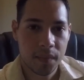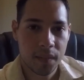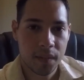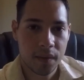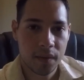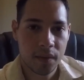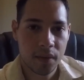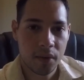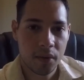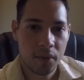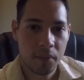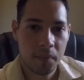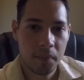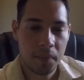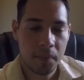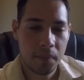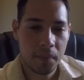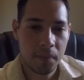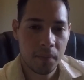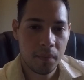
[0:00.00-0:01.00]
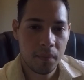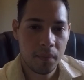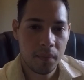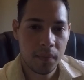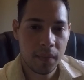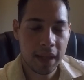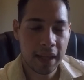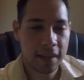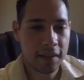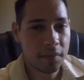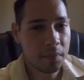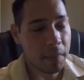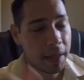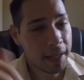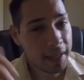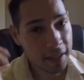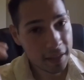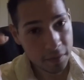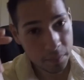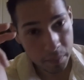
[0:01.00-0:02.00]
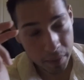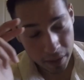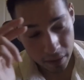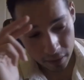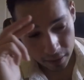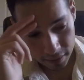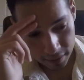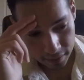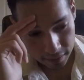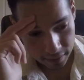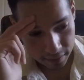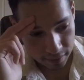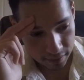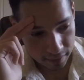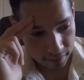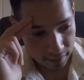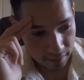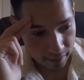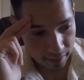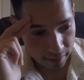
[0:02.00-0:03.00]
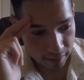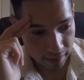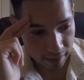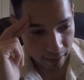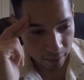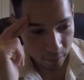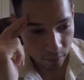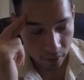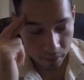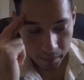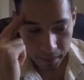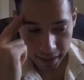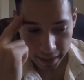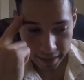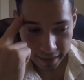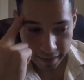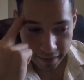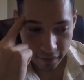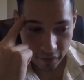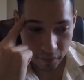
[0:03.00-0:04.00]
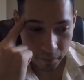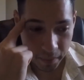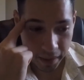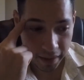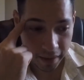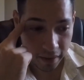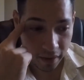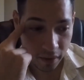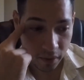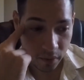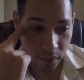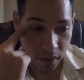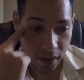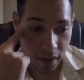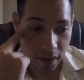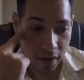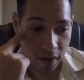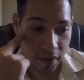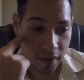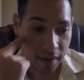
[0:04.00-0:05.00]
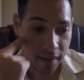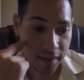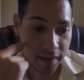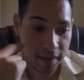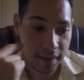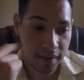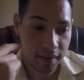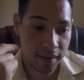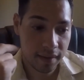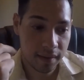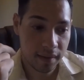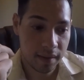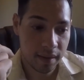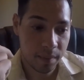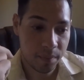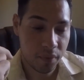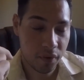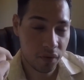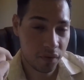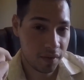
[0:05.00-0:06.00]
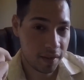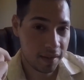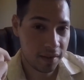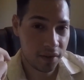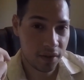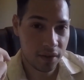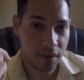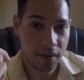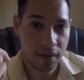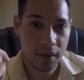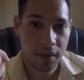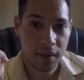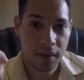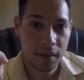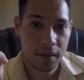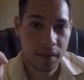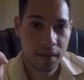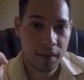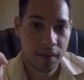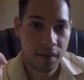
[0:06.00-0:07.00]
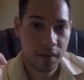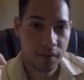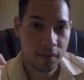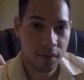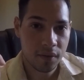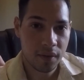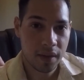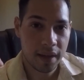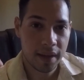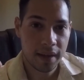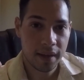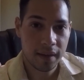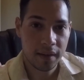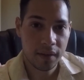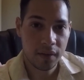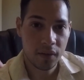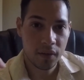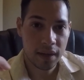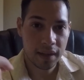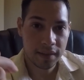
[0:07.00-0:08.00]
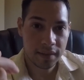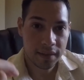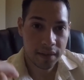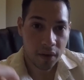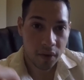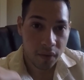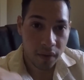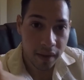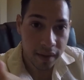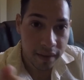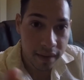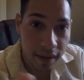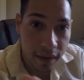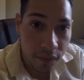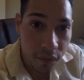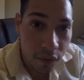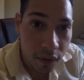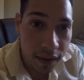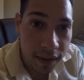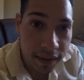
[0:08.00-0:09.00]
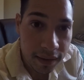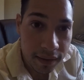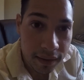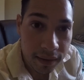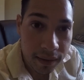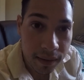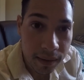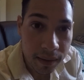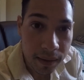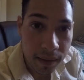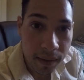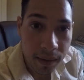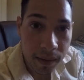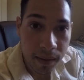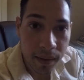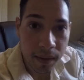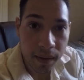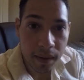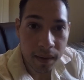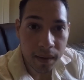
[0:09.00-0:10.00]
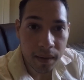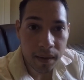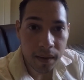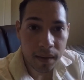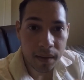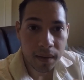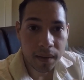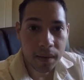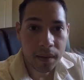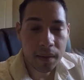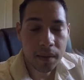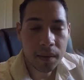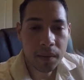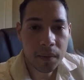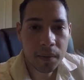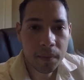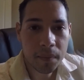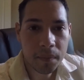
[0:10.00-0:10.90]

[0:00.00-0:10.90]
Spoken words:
So that's my experience. I will make another video regarding the procedure so that you can tell the difference, the